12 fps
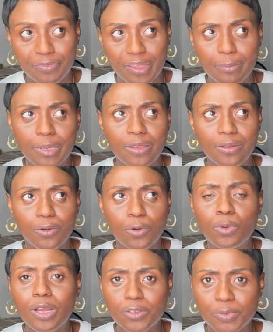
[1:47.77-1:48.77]
I mean,
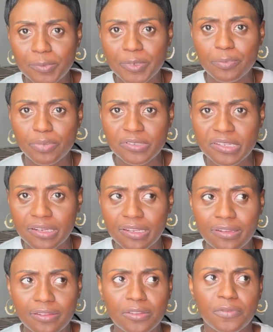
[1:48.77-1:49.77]
who else will be
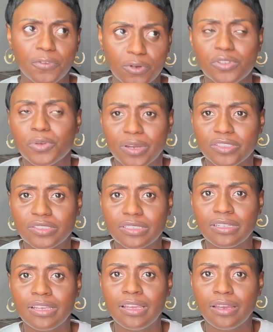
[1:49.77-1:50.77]
presenting the first
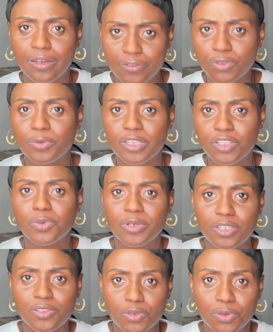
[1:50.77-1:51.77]
question of
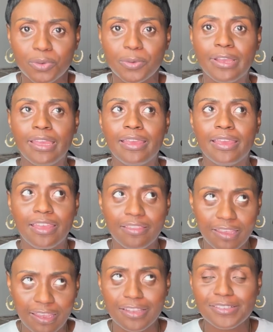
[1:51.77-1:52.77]
2022 and
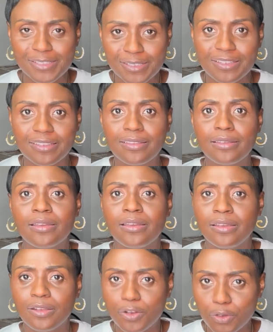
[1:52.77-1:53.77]
the SC
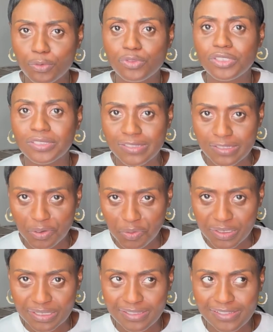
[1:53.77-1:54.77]
coaching
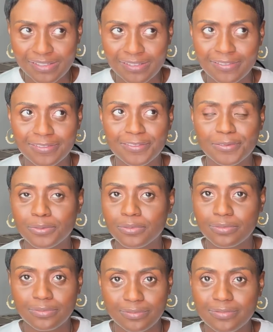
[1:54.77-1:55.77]
series?
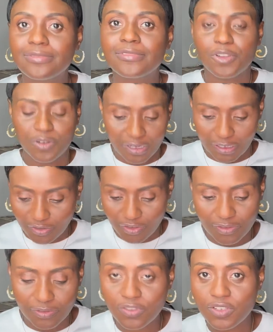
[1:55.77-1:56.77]
Okay,
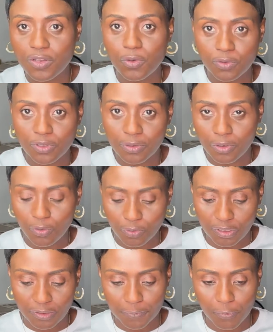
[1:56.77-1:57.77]
just, just hold, hold
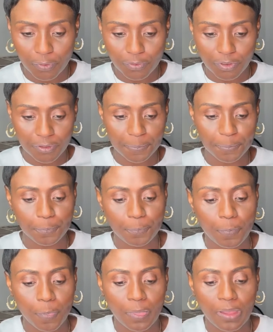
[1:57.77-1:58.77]
it, hold on.
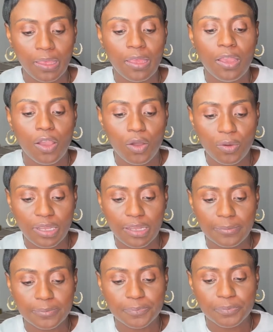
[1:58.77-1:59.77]
Okay,
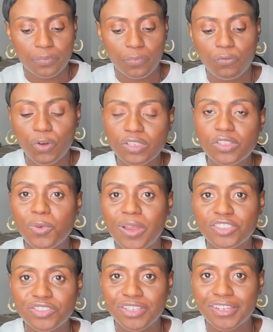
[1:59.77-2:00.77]
first
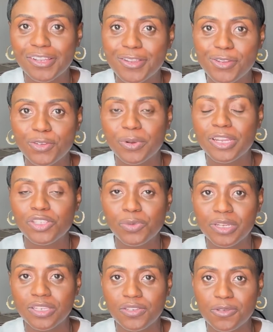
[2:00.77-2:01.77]
question,
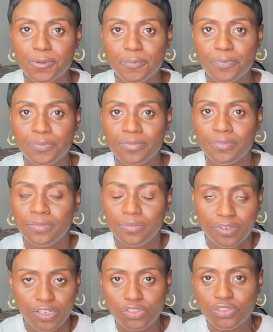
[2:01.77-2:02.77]
2022. Get